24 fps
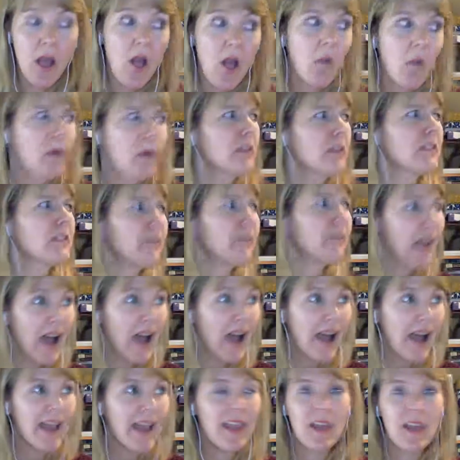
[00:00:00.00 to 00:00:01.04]
Whereas if
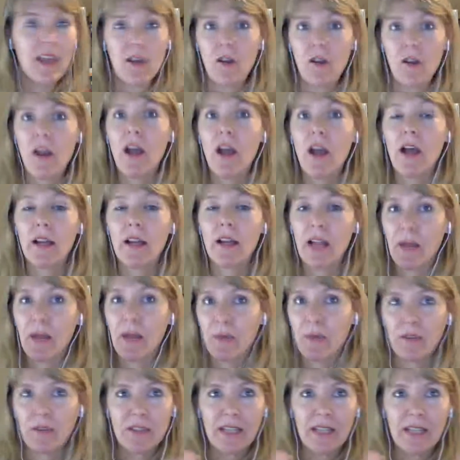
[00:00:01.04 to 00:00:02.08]
I hear a
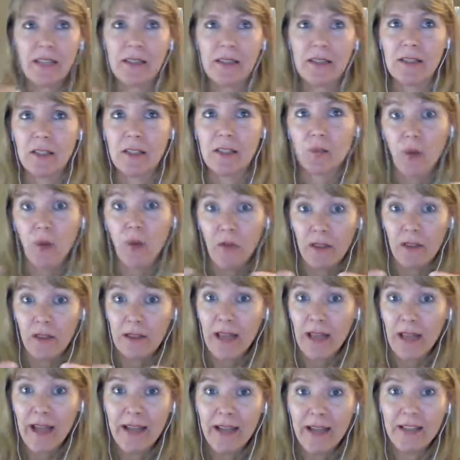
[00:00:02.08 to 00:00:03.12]
couple of sentences where the
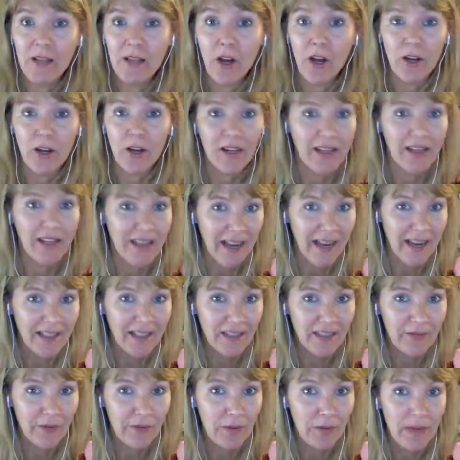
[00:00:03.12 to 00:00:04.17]
lines aren't
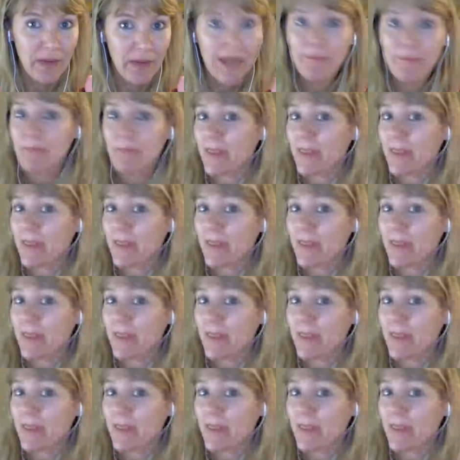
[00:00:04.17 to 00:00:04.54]
connected for me